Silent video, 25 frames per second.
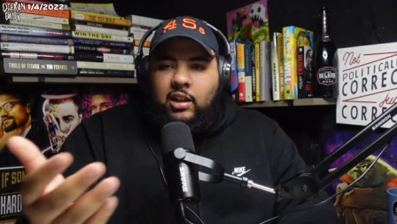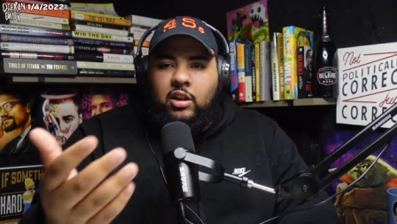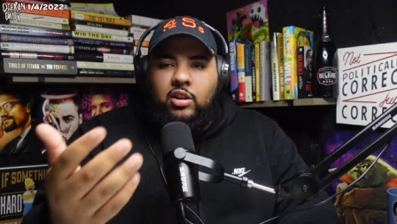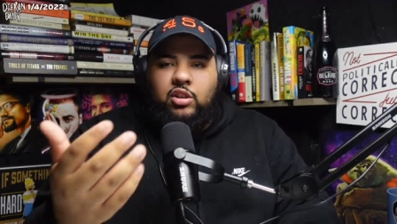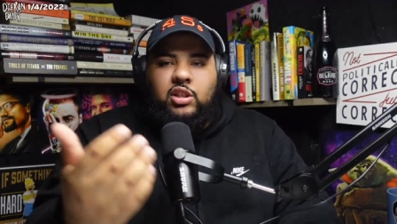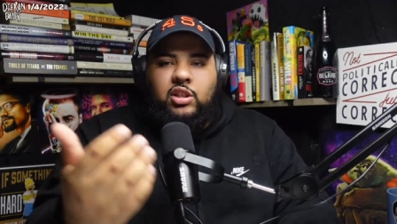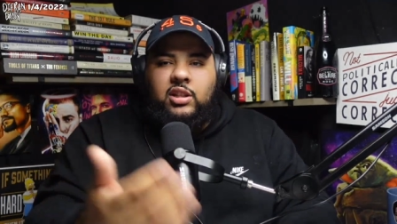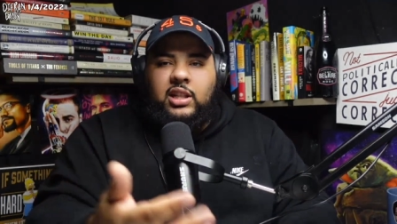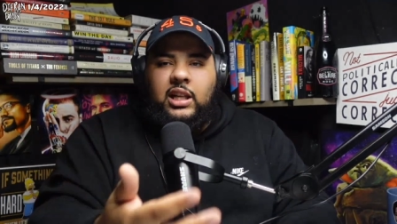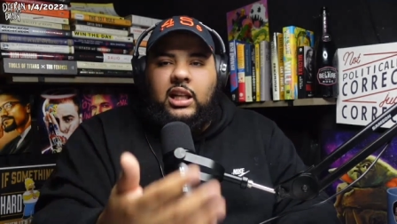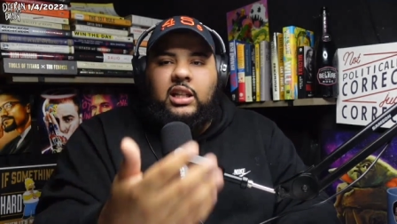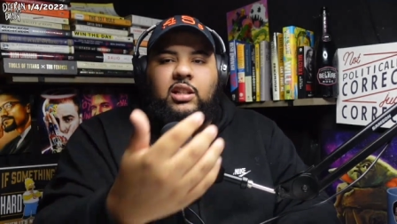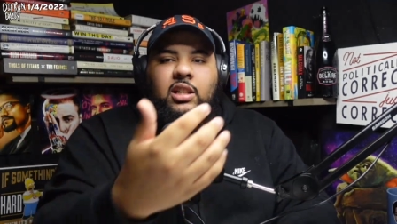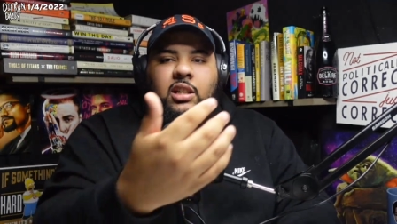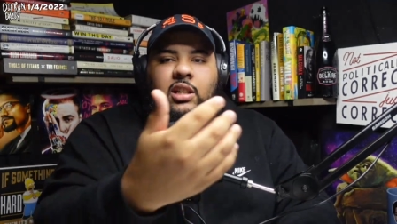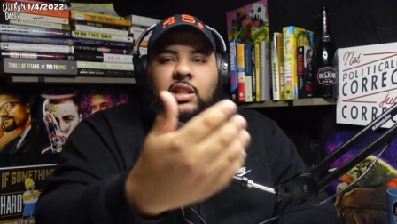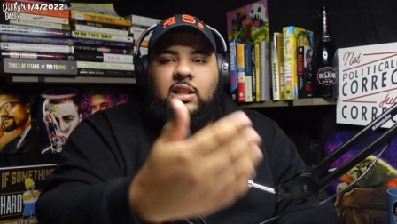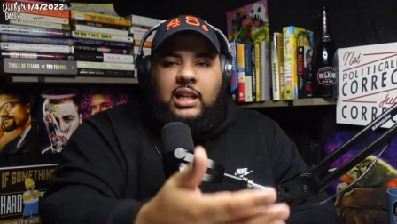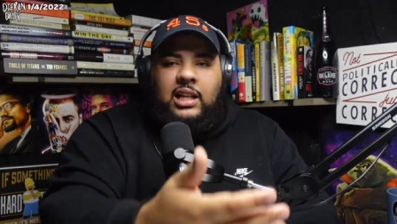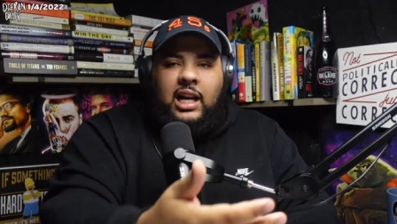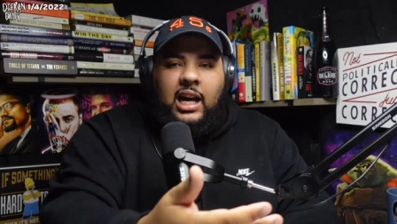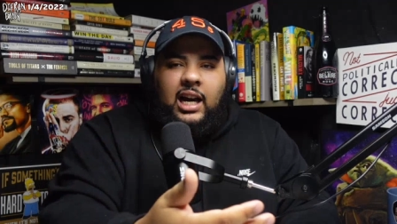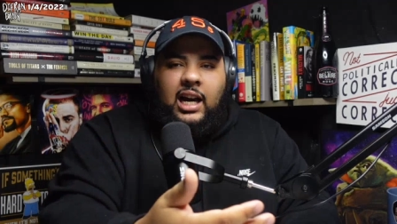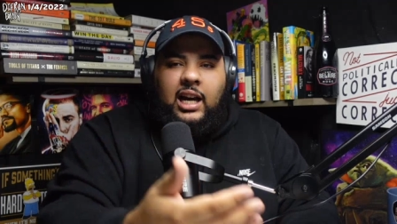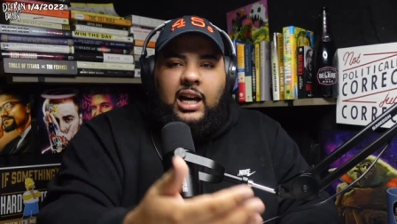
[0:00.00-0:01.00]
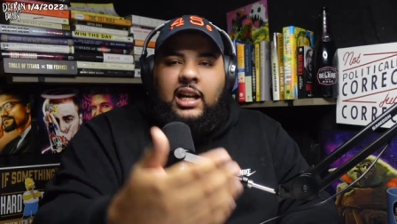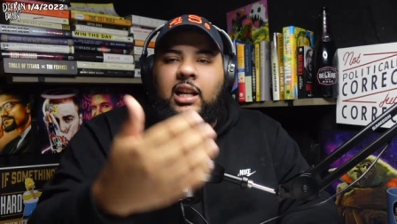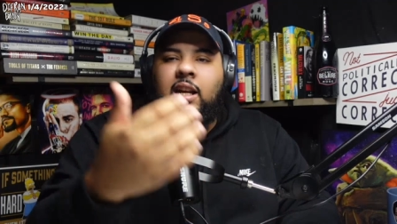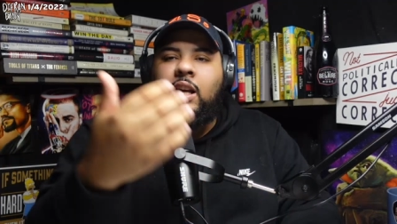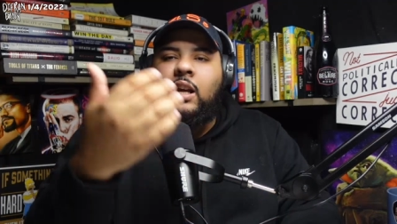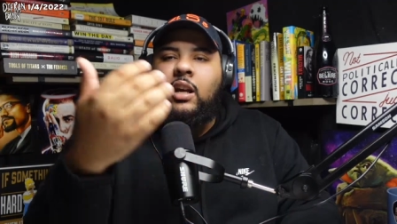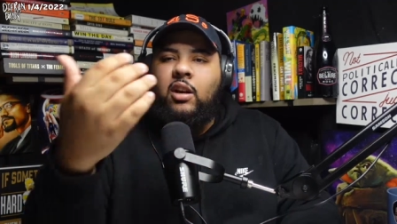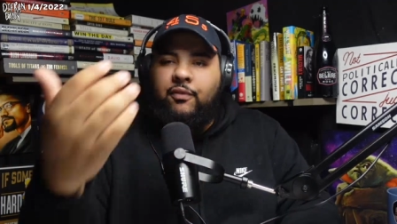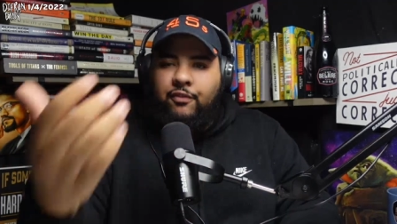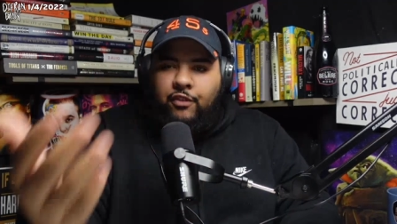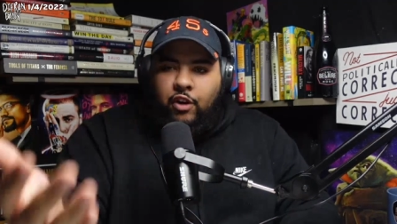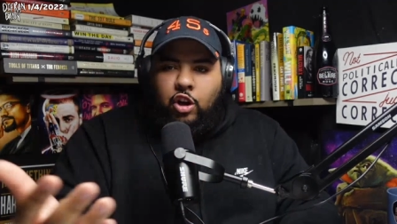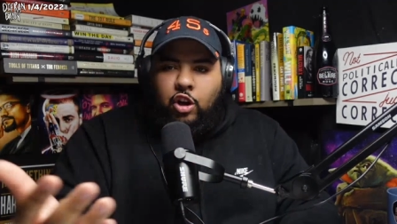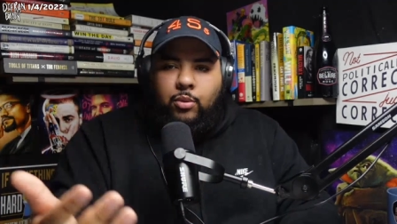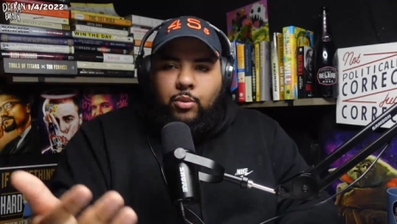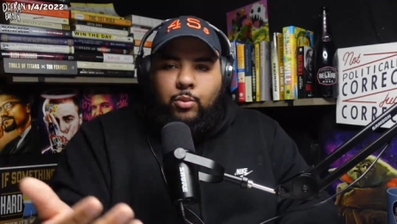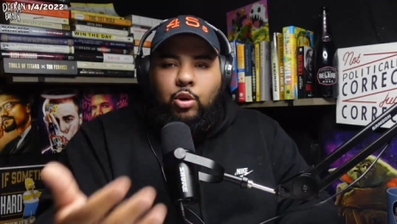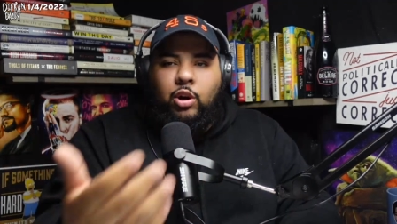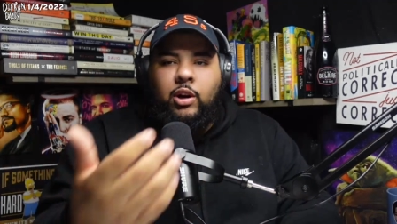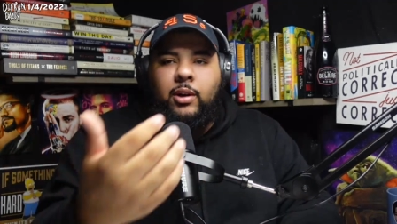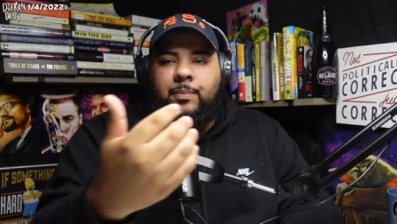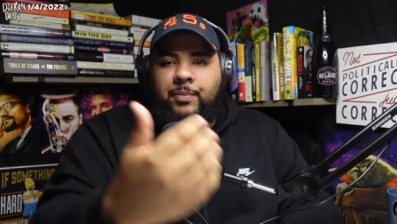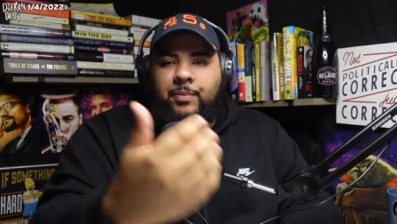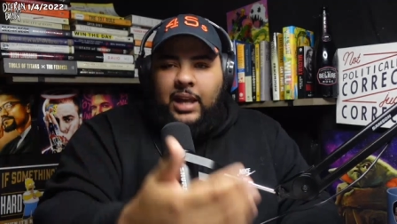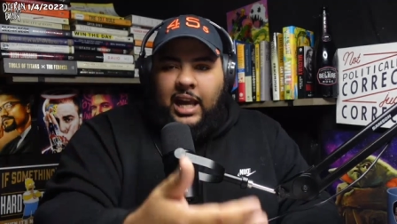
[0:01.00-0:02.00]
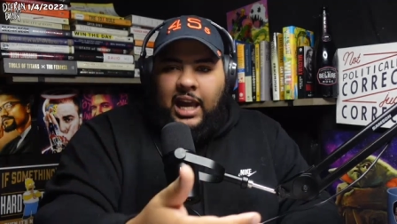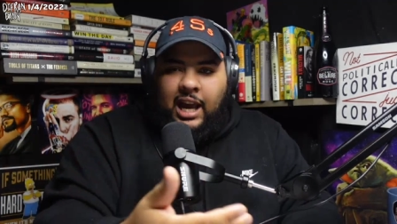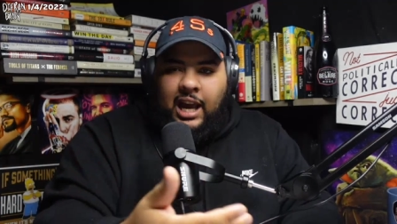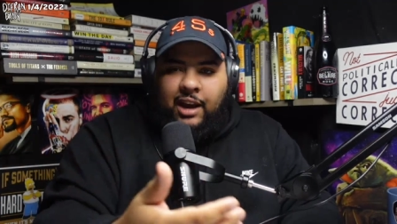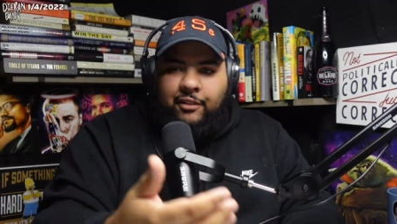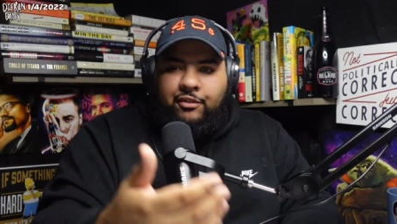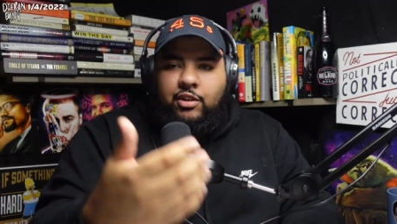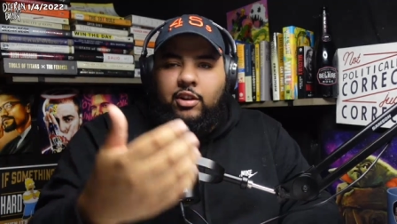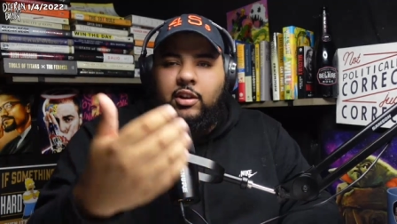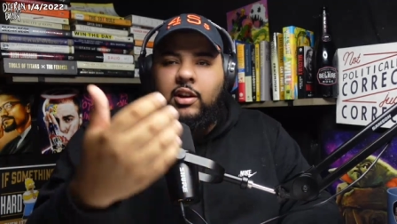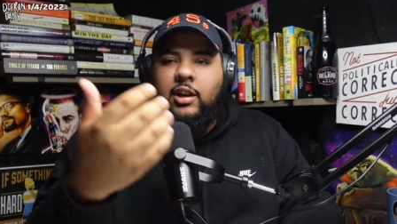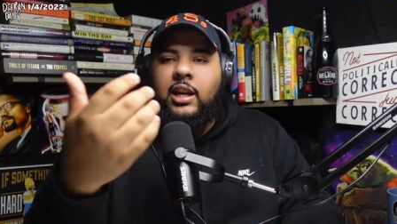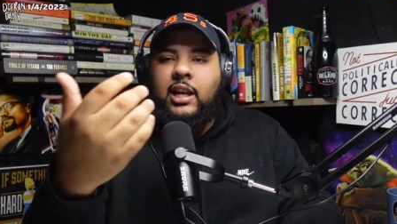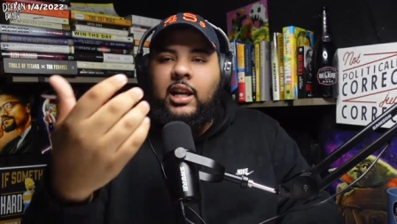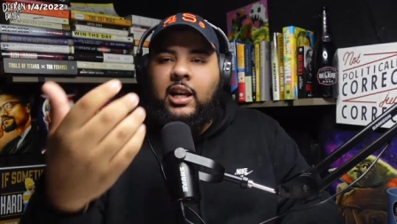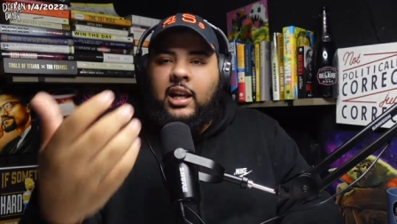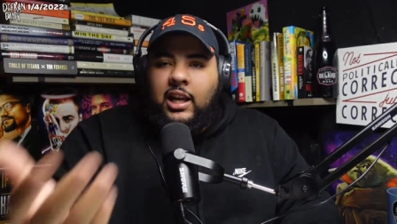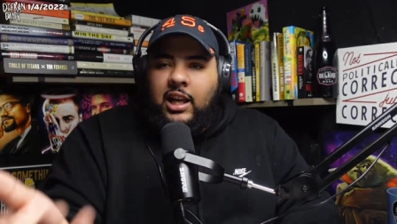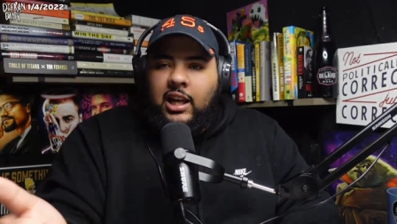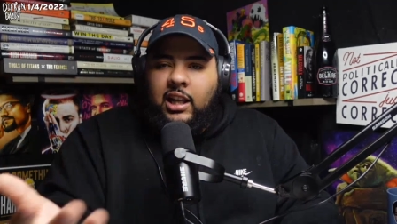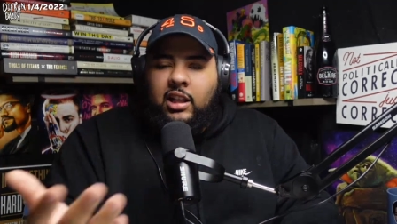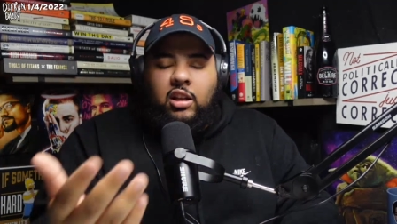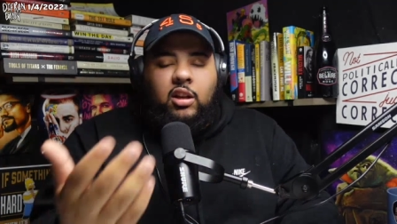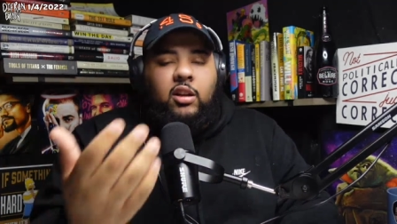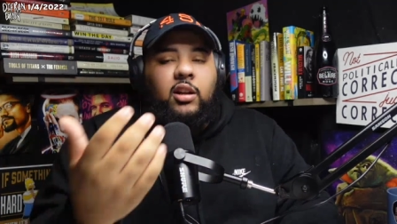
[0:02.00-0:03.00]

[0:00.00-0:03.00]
She said she designed Voldemort after Hitler.